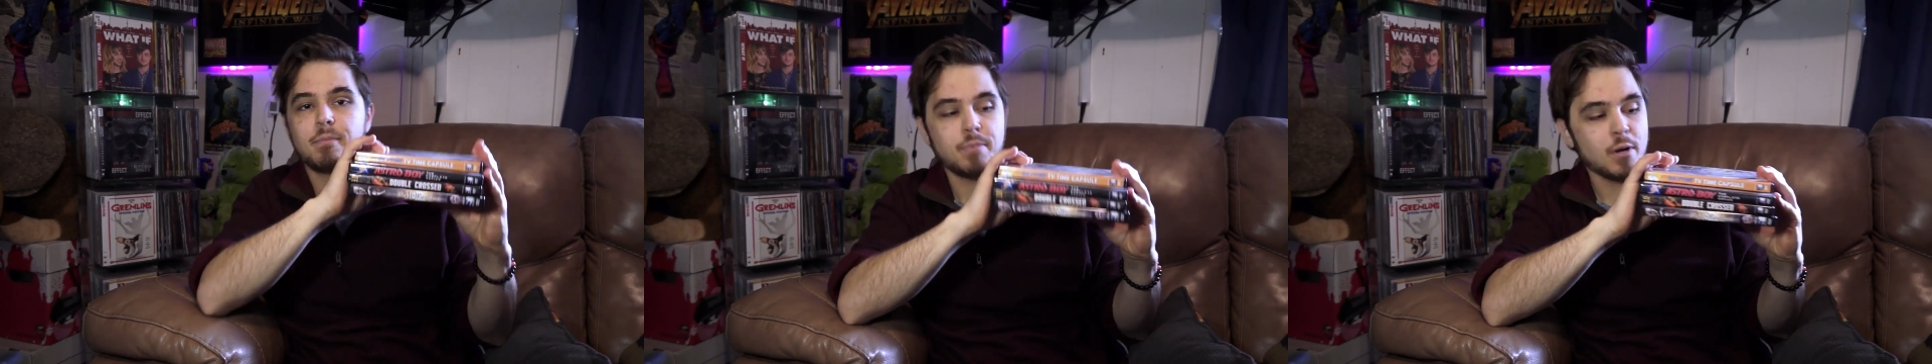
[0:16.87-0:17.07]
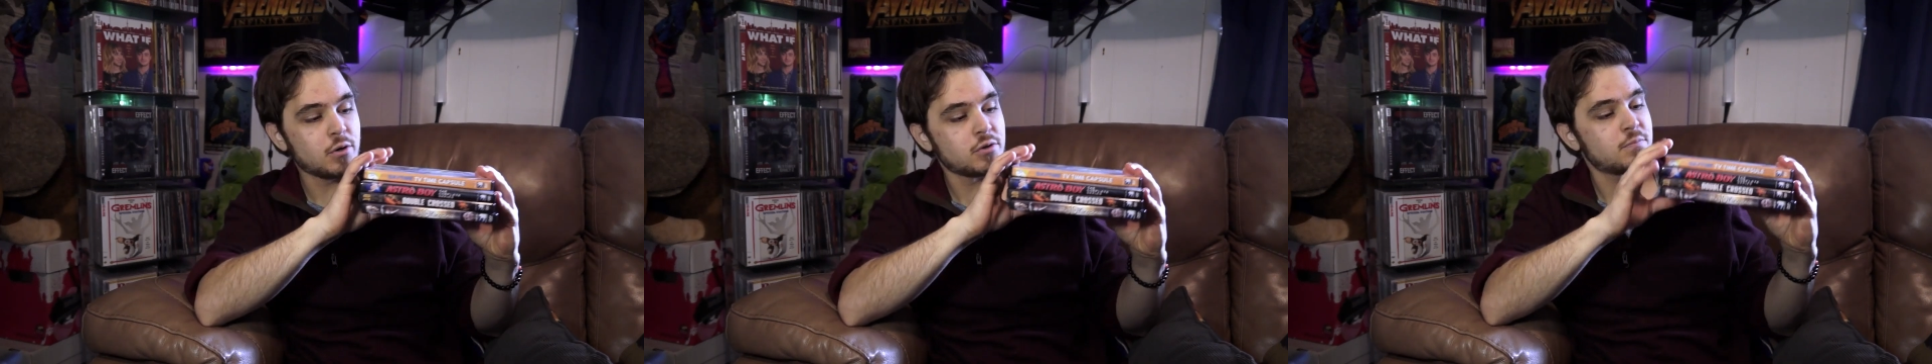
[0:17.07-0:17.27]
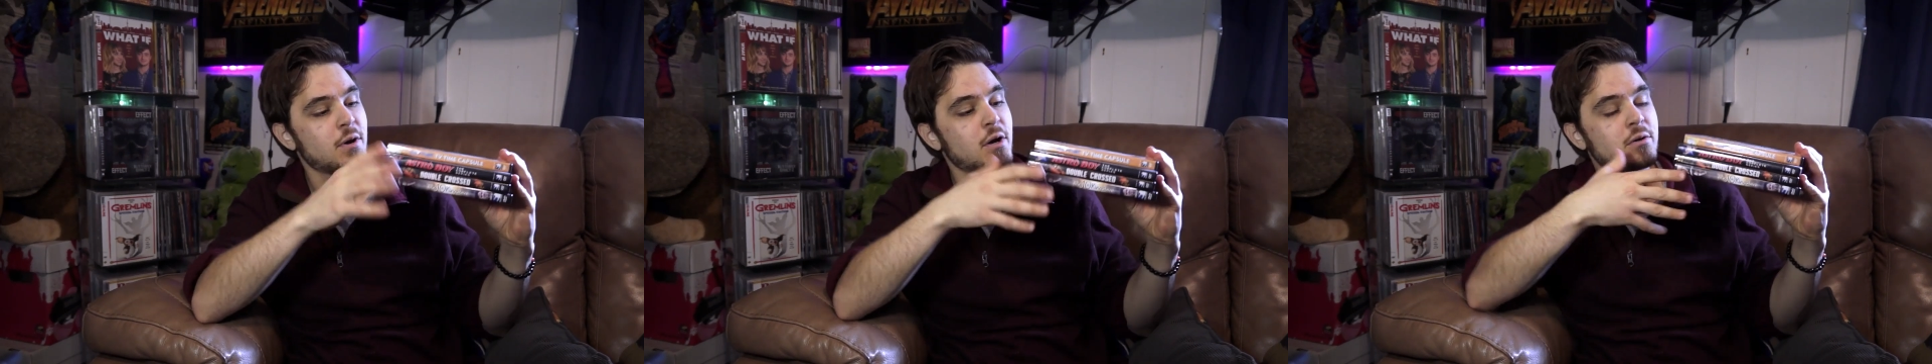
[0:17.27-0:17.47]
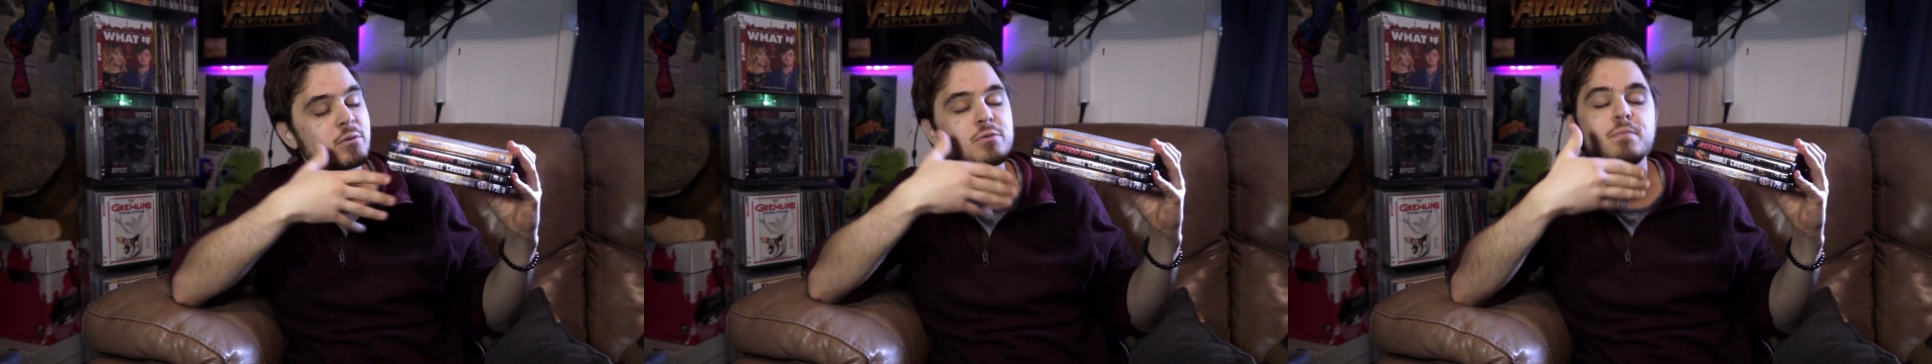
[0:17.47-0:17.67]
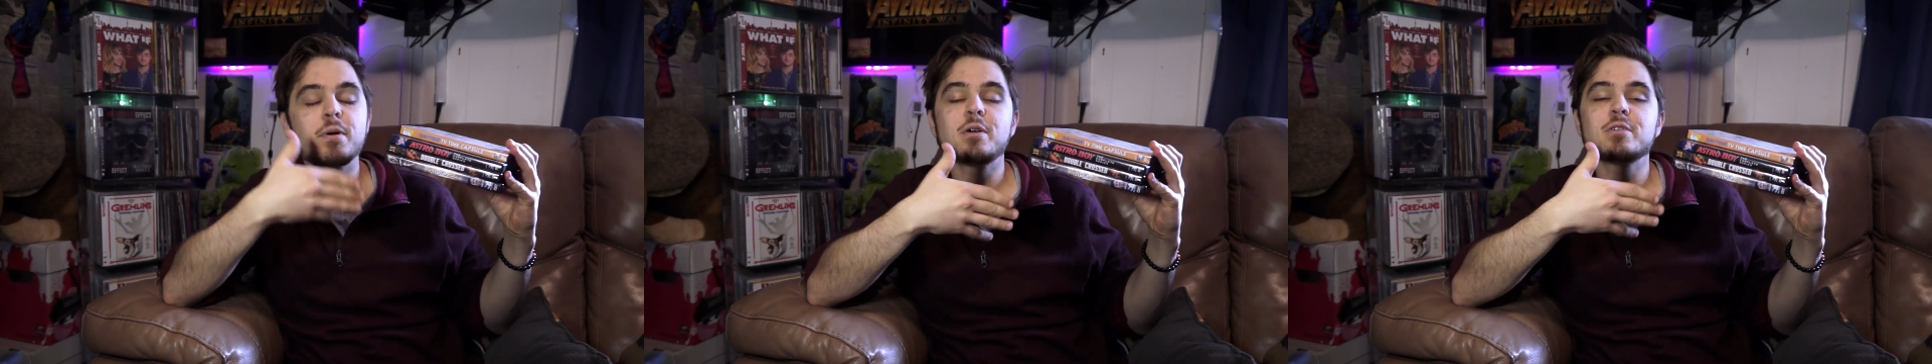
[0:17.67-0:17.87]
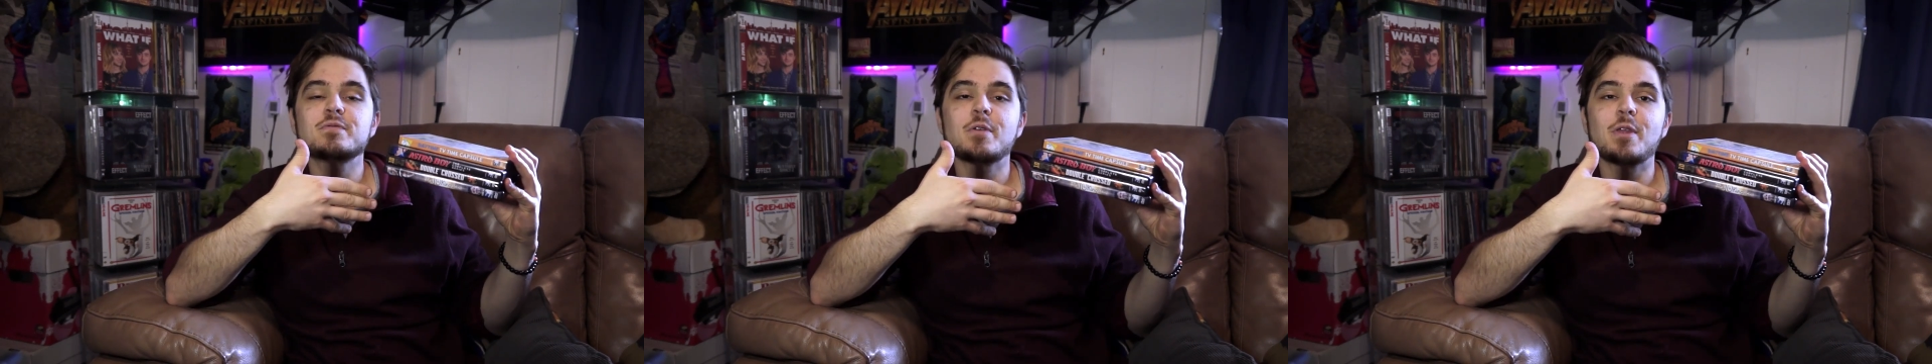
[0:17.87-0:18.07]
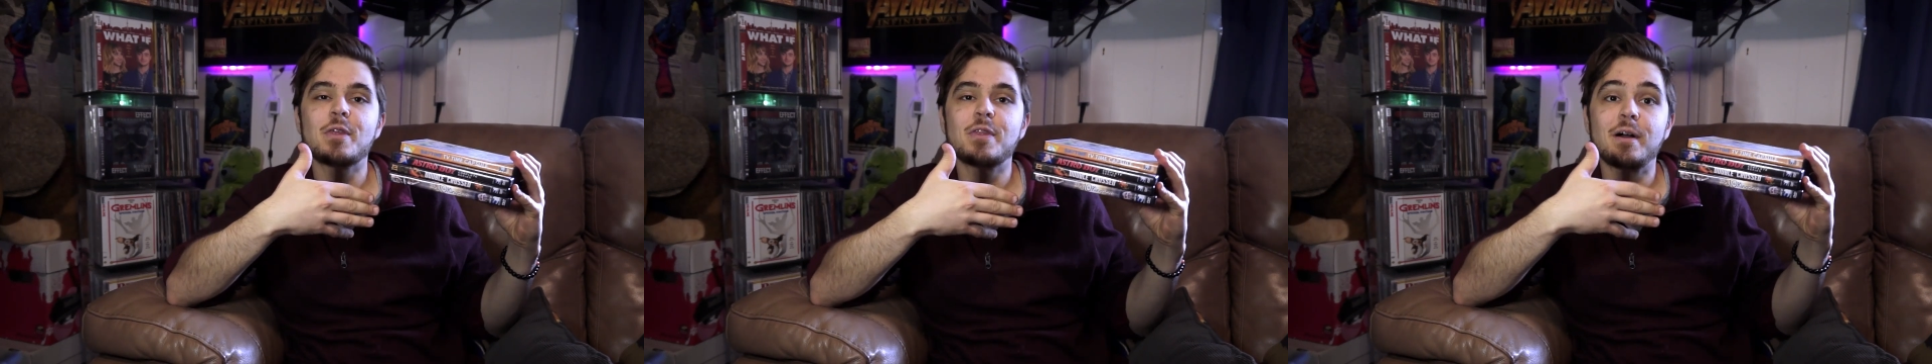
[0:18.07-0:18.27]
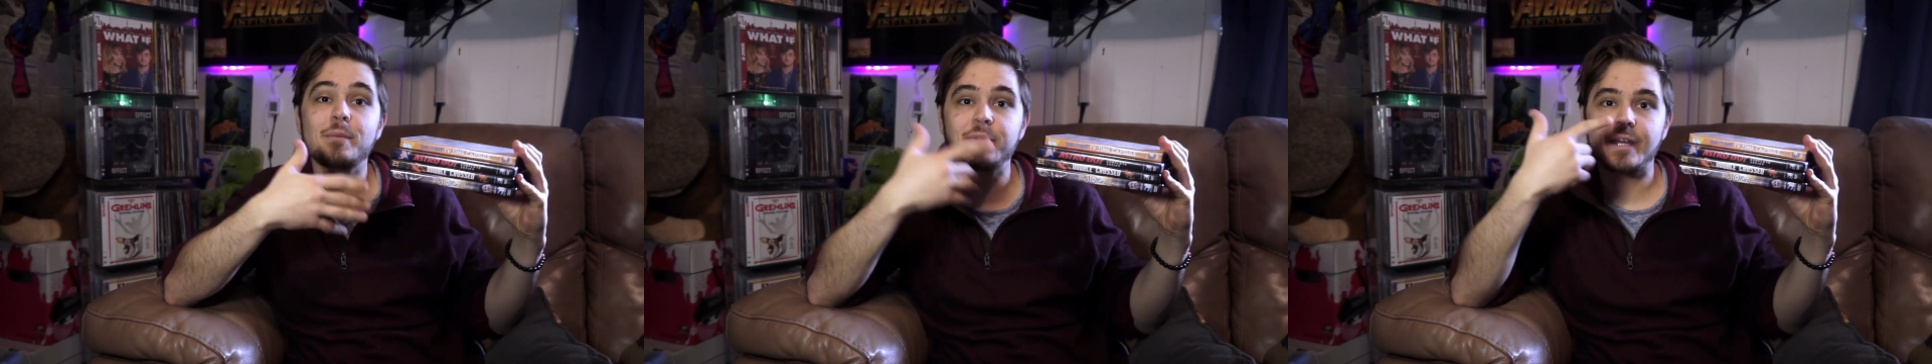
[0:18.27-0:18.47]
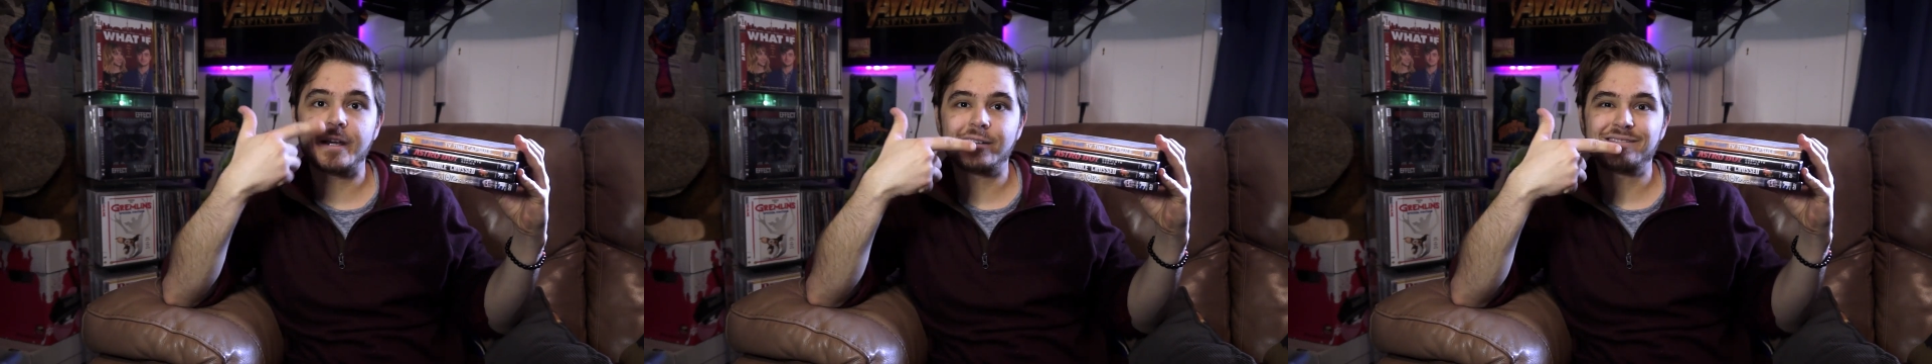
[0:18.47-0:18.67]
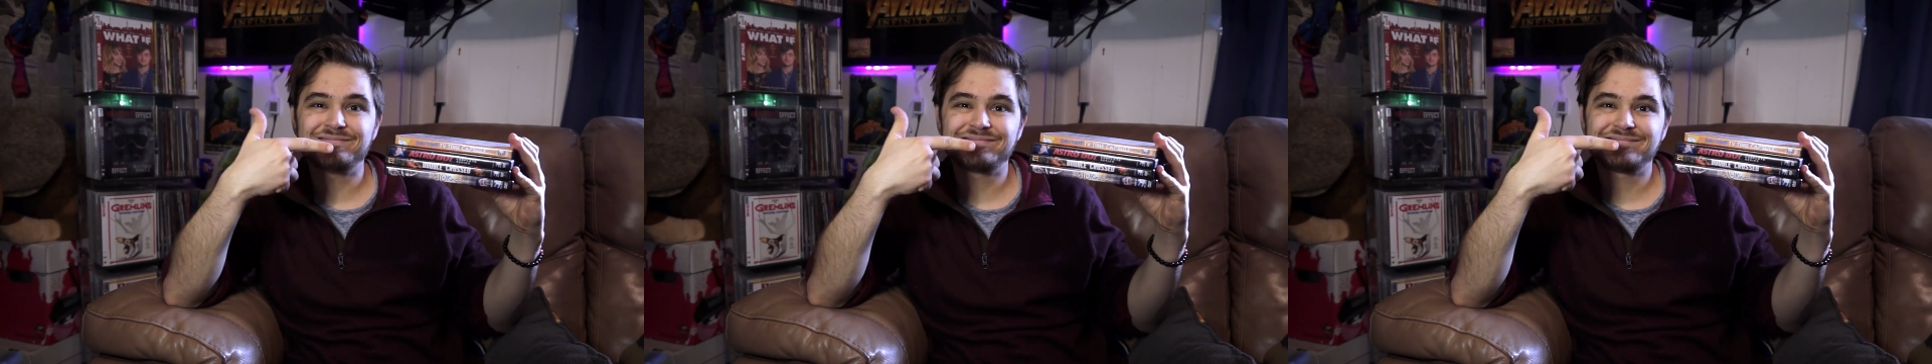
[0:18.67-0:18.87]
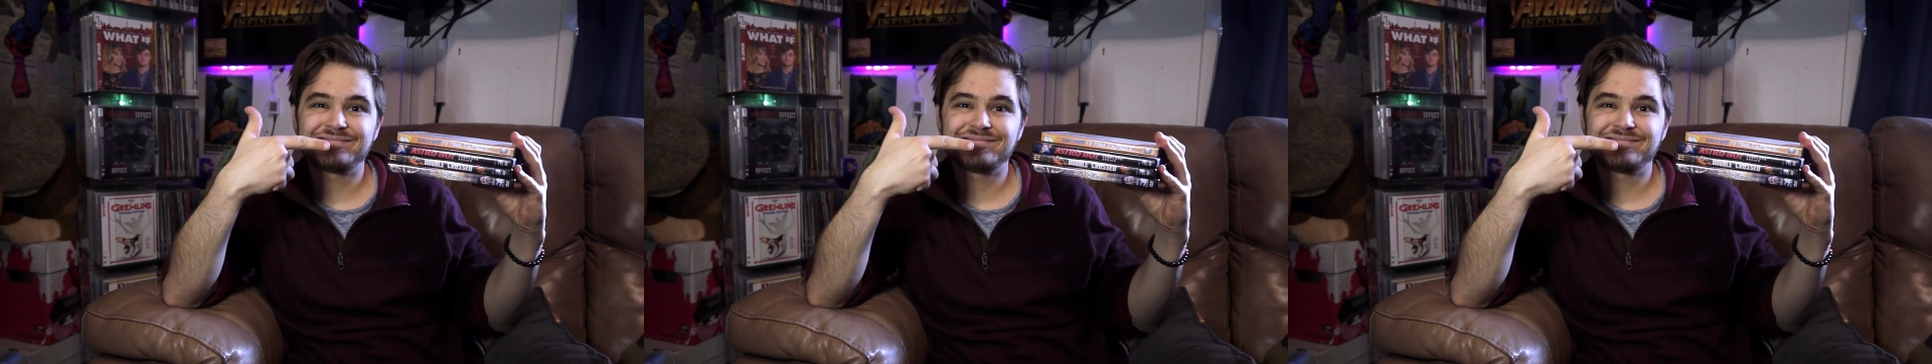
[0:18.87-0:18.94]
Pose for the thumbnail.